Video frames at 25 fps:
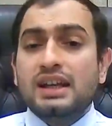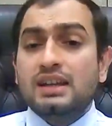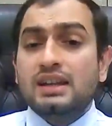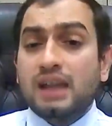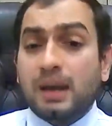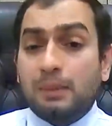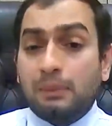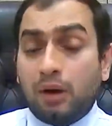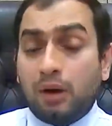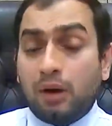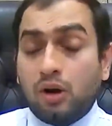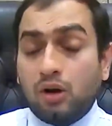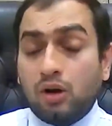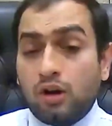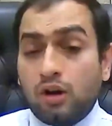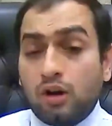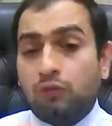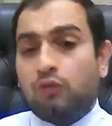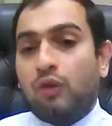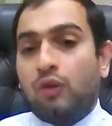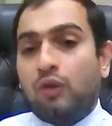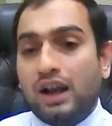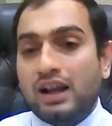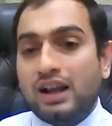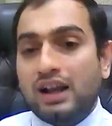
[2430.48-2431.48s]
The amount of
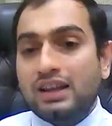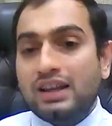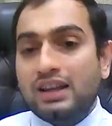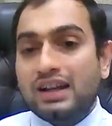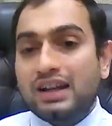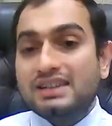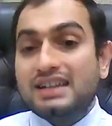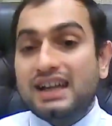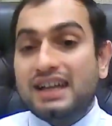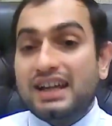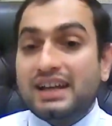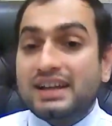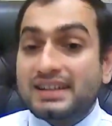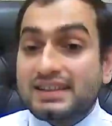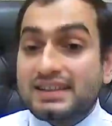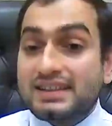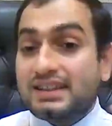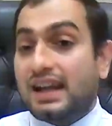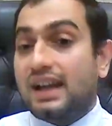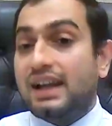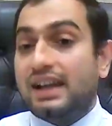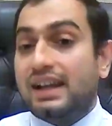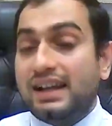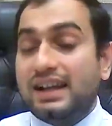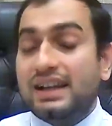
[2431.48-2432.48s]
fun that is there in
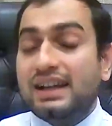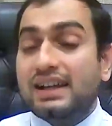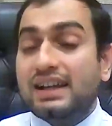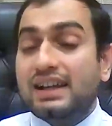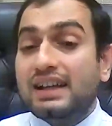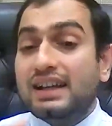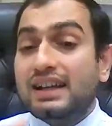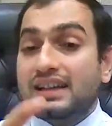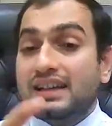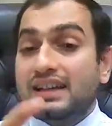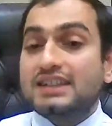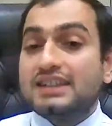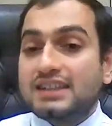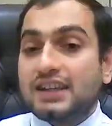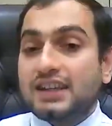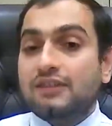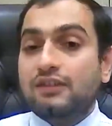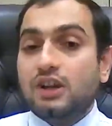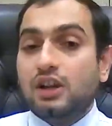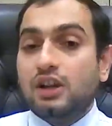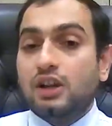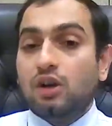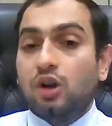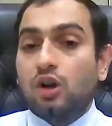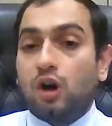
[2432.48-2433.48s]
studying the
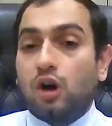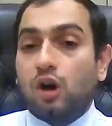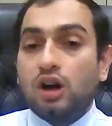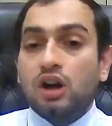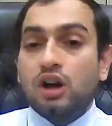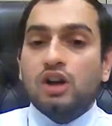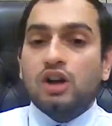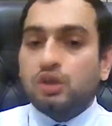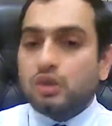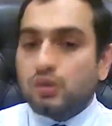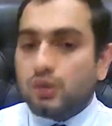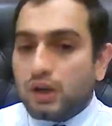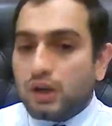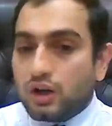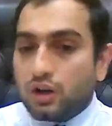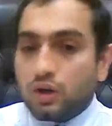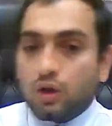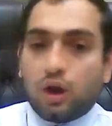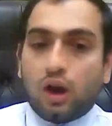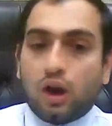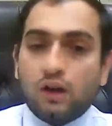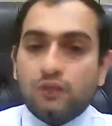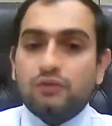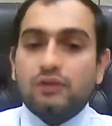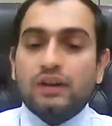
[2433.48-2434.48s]
civil law, you will
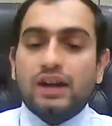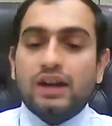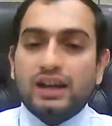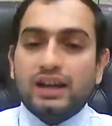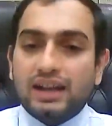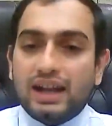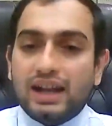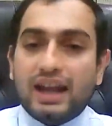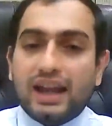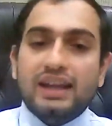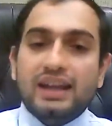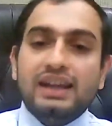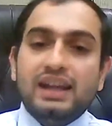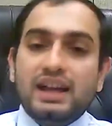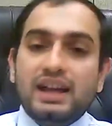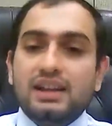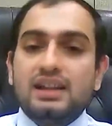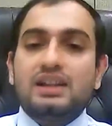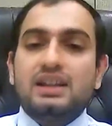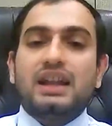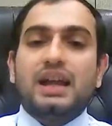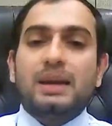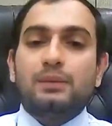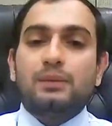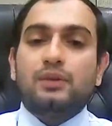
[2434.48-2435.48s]
not find in any other
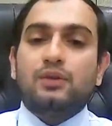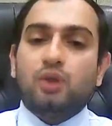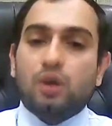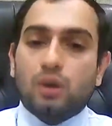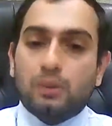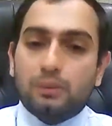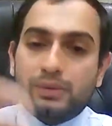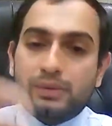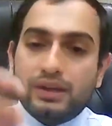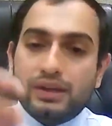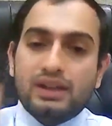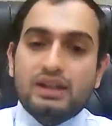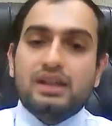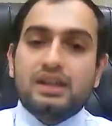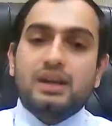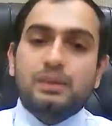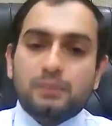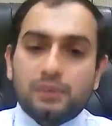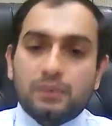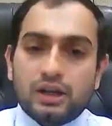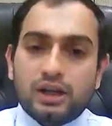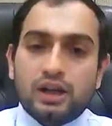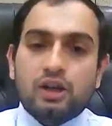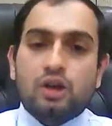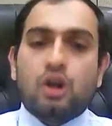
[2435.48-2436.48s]
type of law, be it
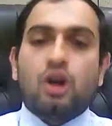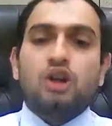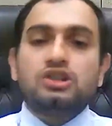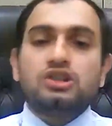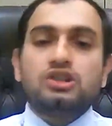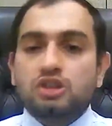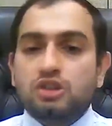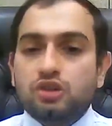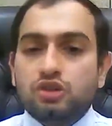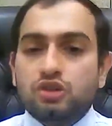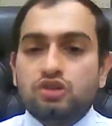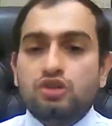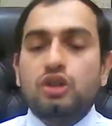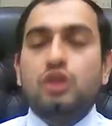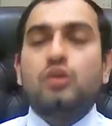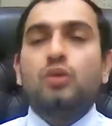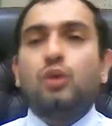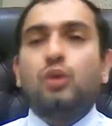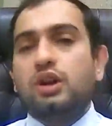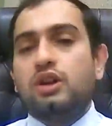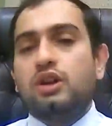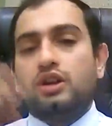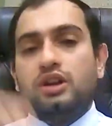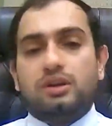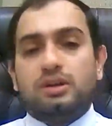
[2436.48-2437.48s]
criminal, constitutional,
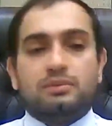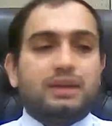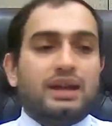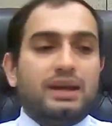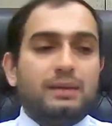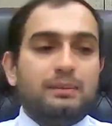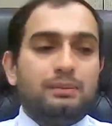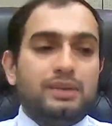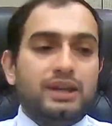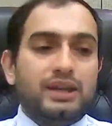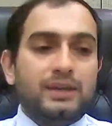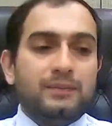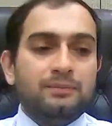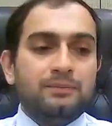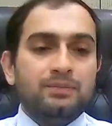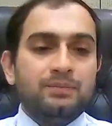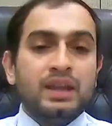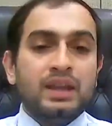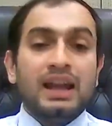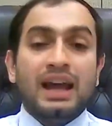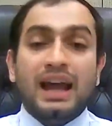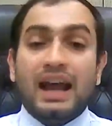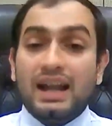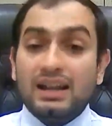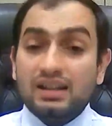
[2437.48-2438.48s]
whatever it might be.
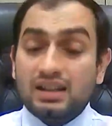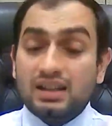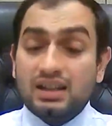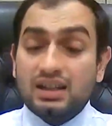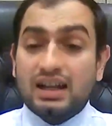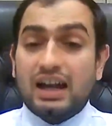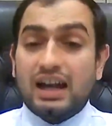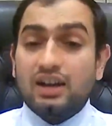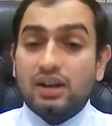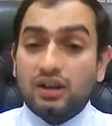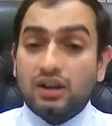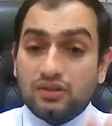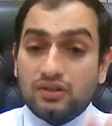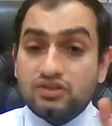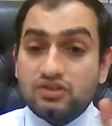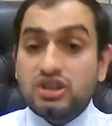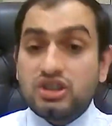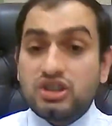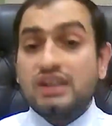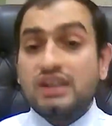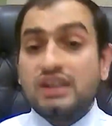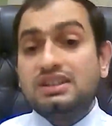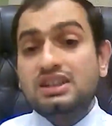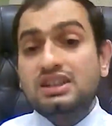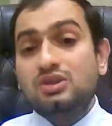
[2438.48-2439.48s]
And the kind of
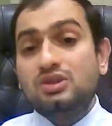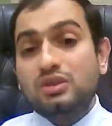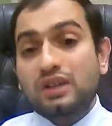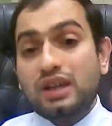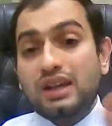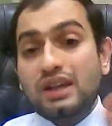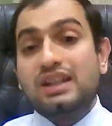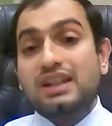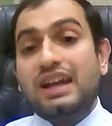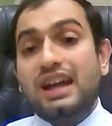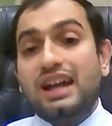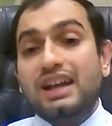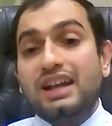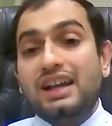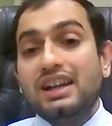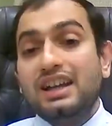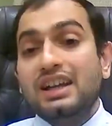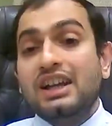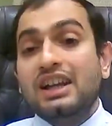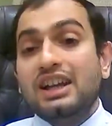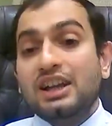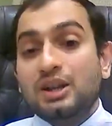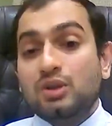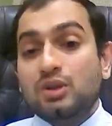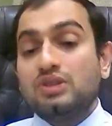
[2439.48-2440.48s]
justice you can
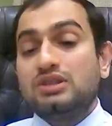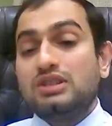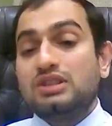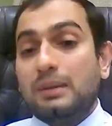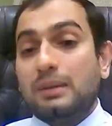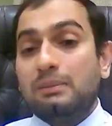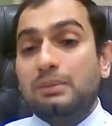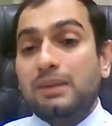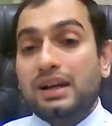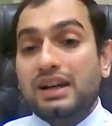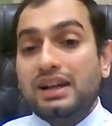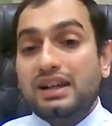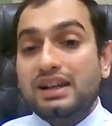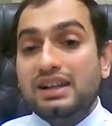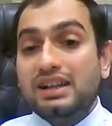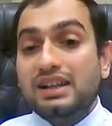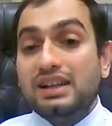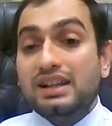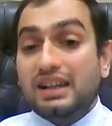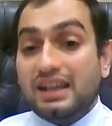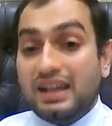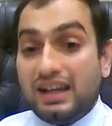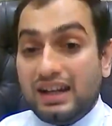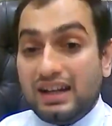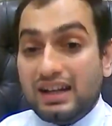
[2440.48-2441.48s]
get to somebody
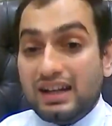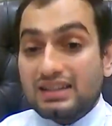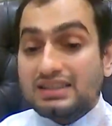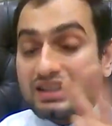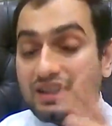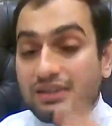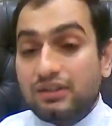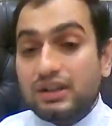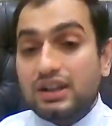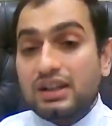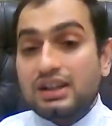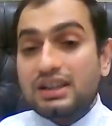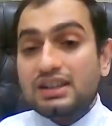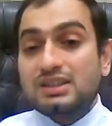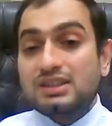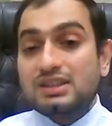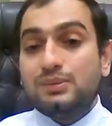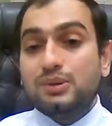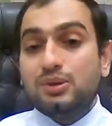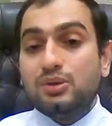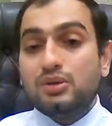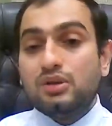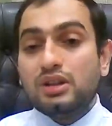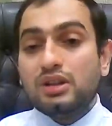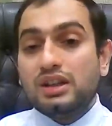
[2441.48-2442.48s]
in a civil
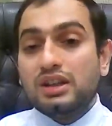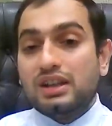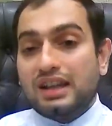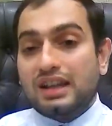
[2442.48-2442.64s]
dispute